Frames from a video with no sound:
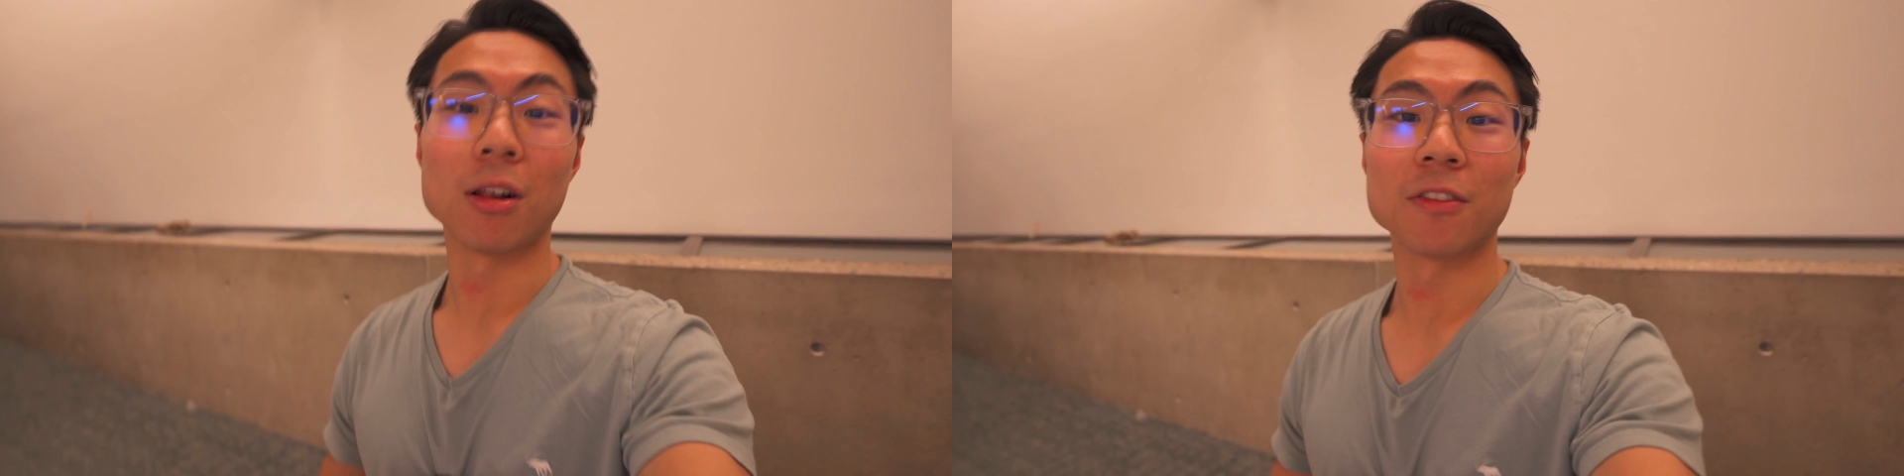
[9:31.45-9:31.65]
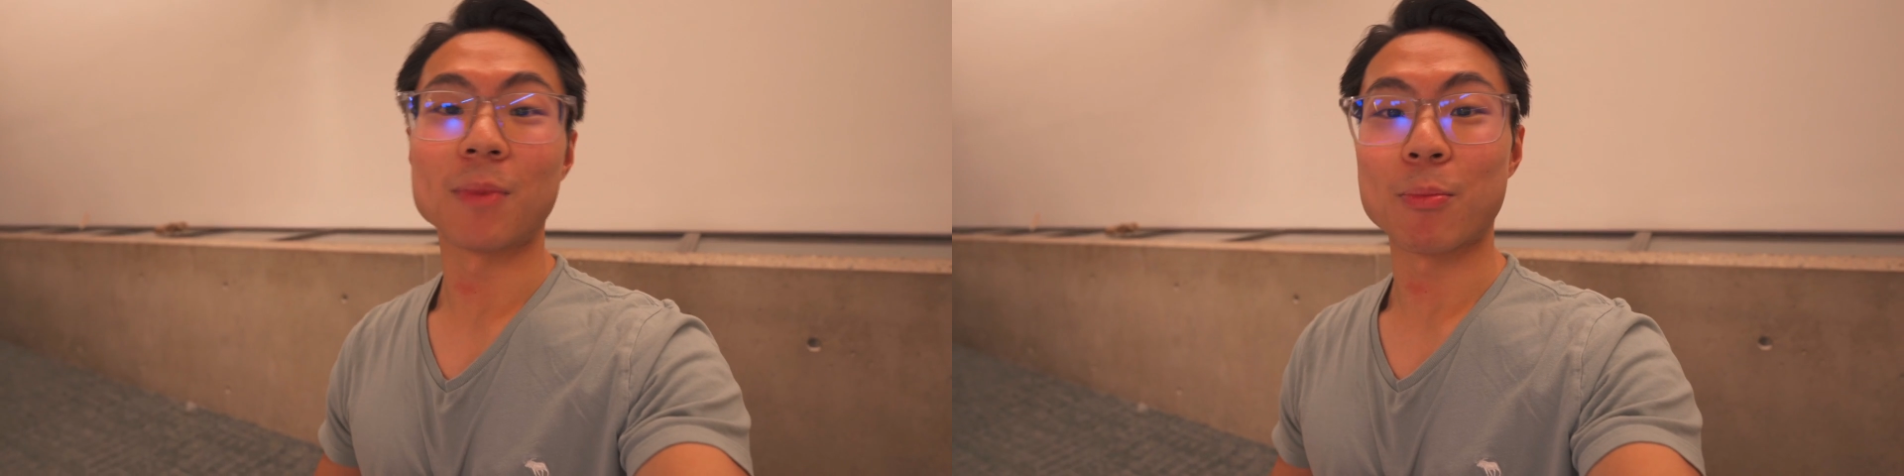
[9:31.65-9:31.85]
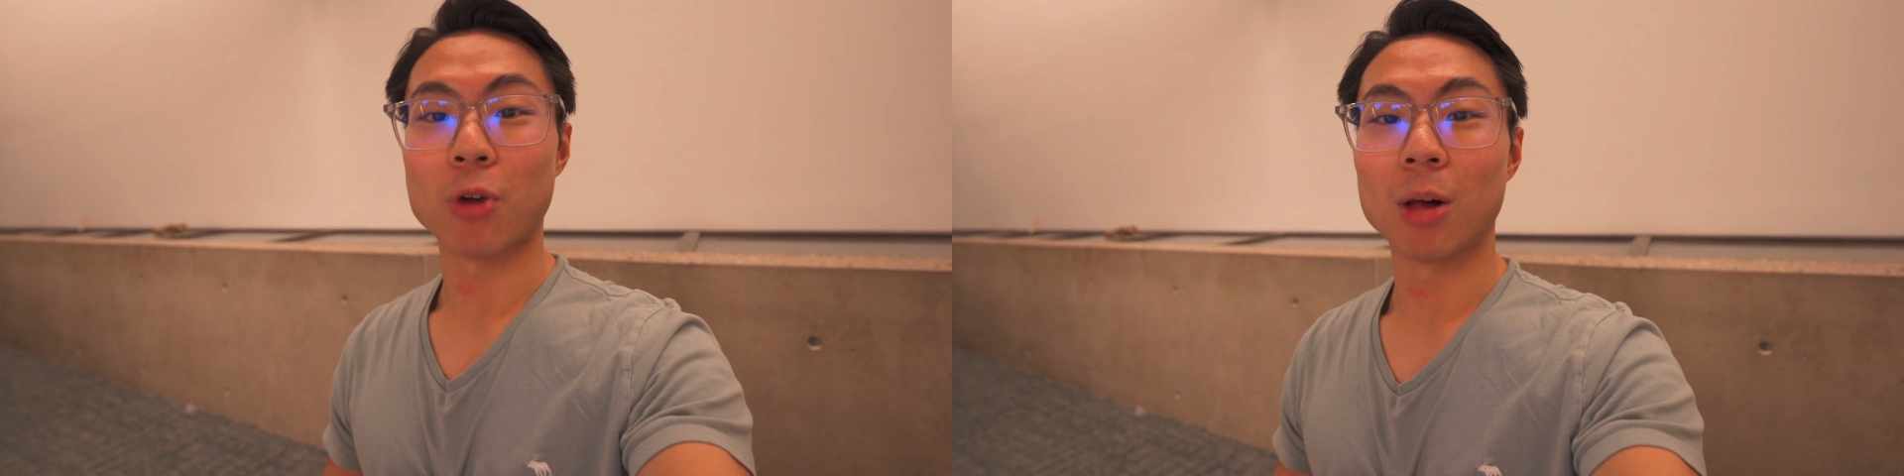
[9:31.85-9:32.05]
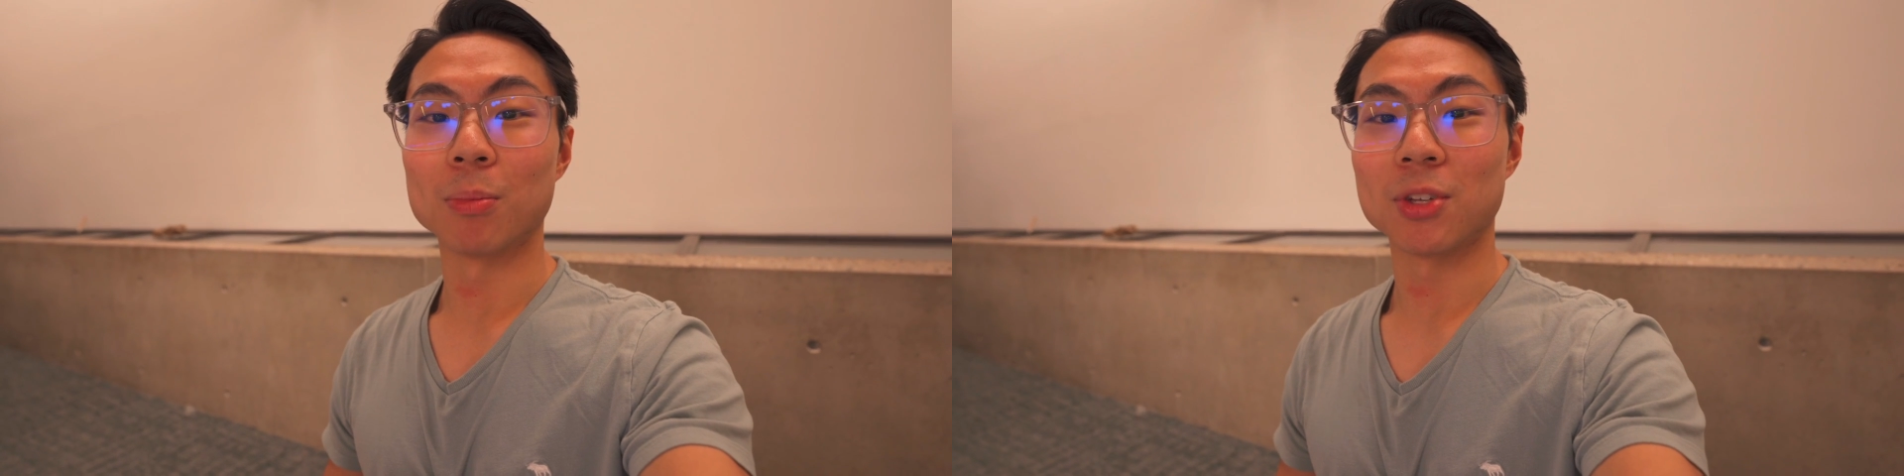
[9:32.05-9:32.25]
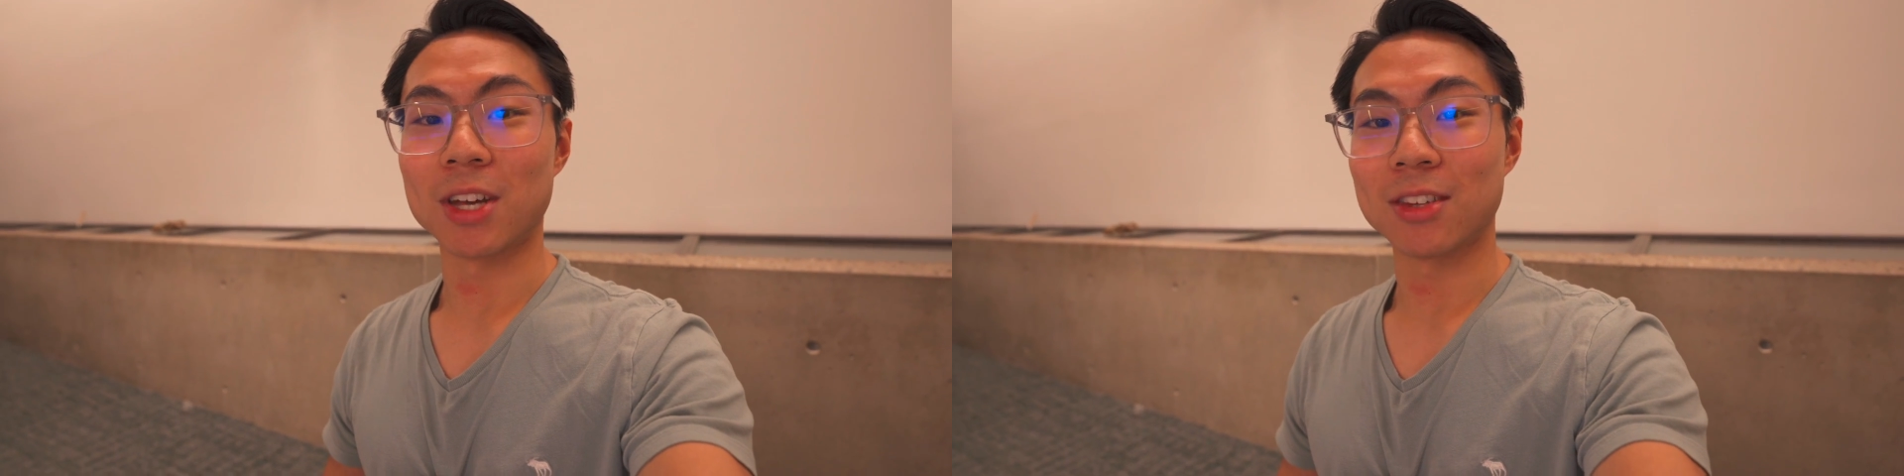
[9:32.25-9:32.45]
all of my
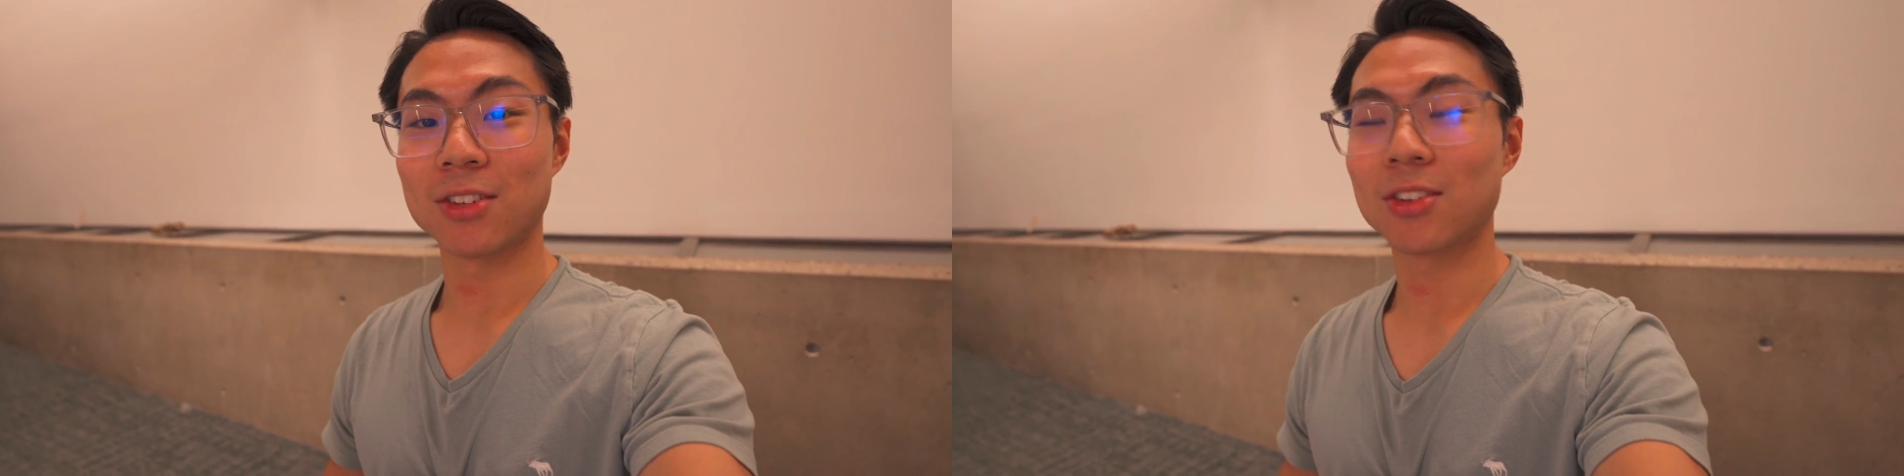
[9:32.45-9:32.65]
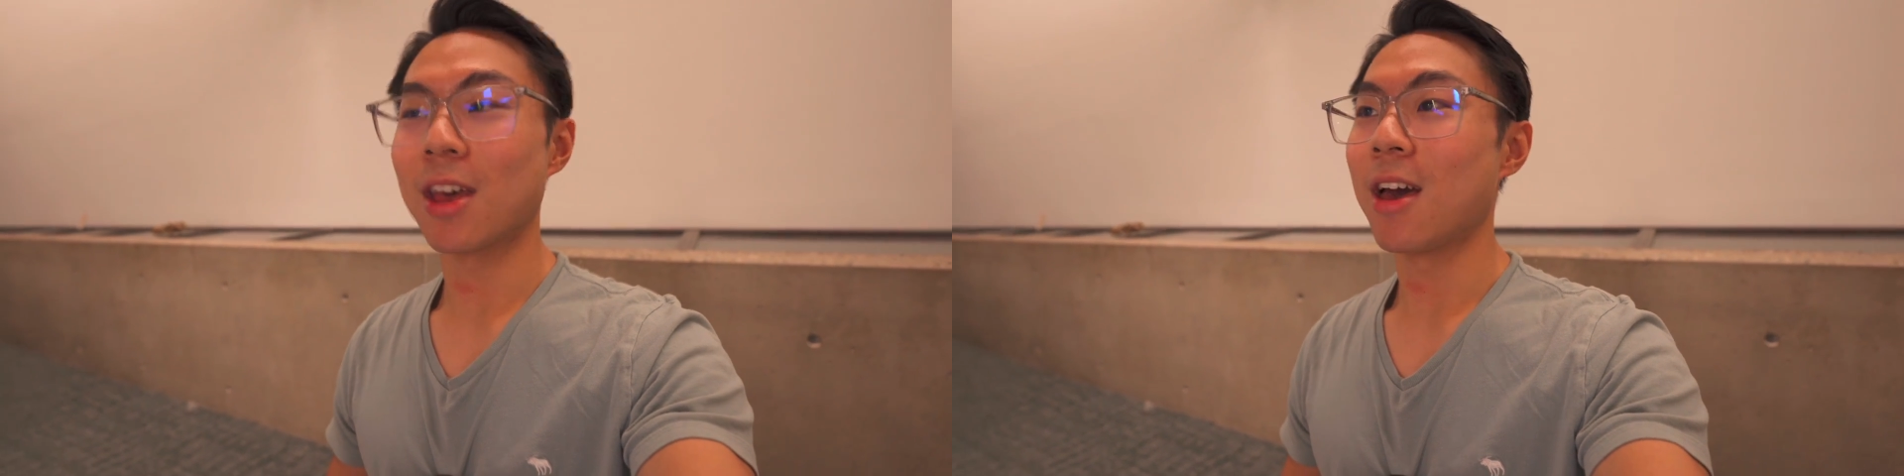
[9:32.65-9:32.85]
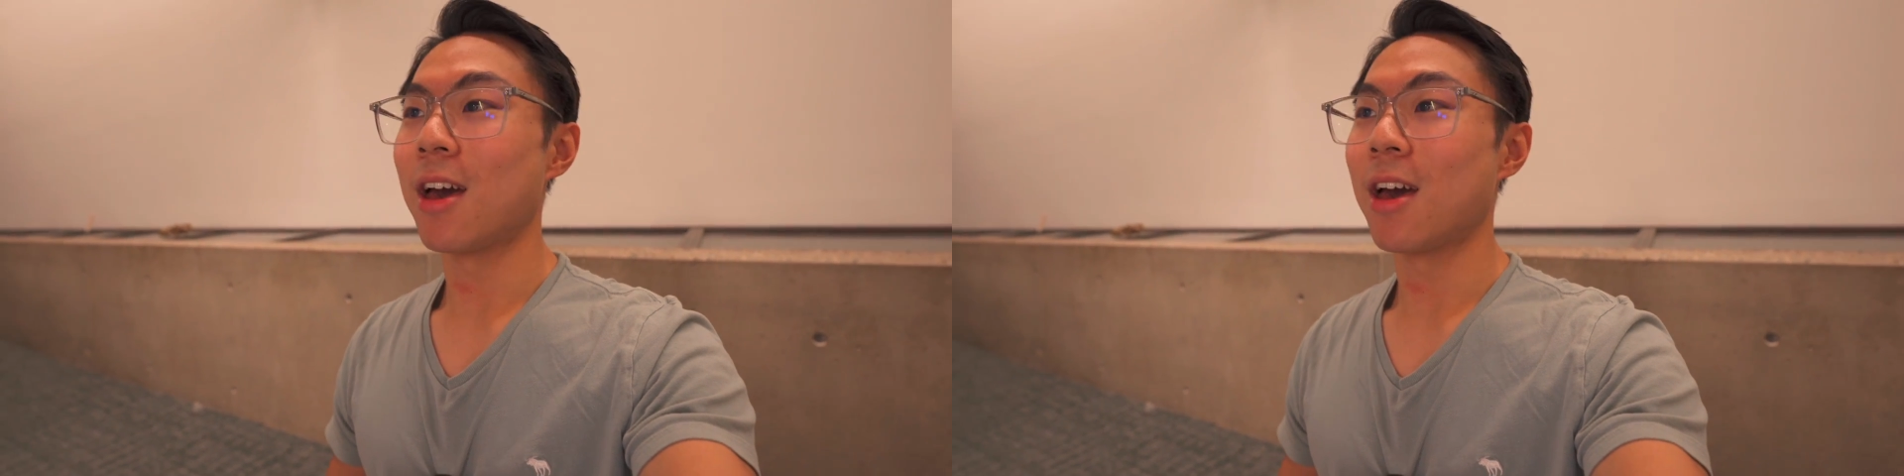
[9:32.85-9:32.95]
problem sets